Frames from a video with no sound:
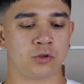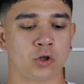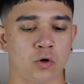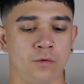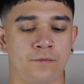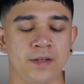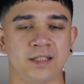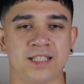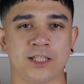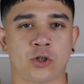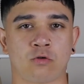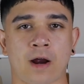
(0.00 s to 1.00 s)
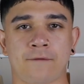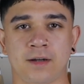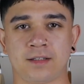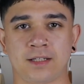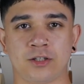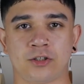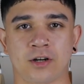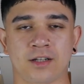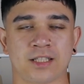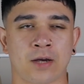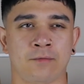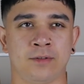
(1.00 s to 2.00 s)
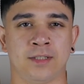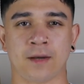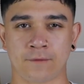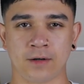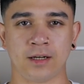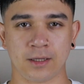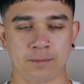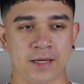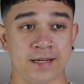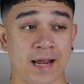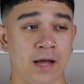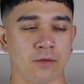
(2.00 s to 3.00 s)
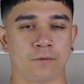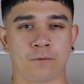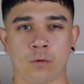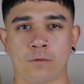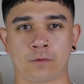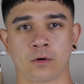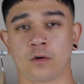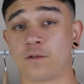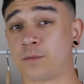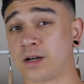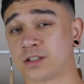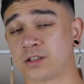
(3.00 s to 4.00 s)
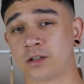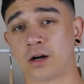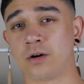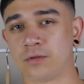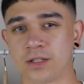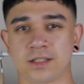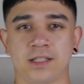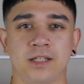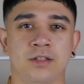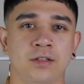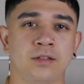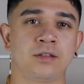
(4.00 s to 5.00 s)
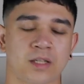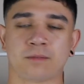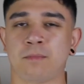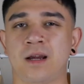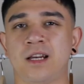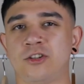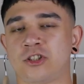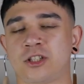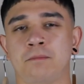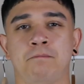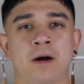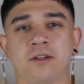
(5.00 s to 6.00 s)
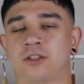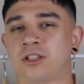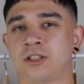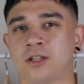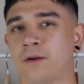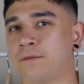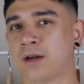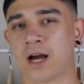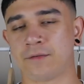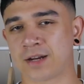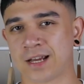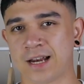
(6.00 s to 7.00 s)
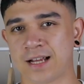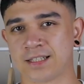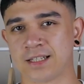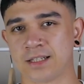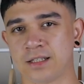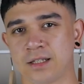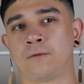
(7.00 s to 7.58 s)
So vintage graphic t-shirts have definitely been at the forefront of my style this season. It's mainly just a bunch of stuff that I've collected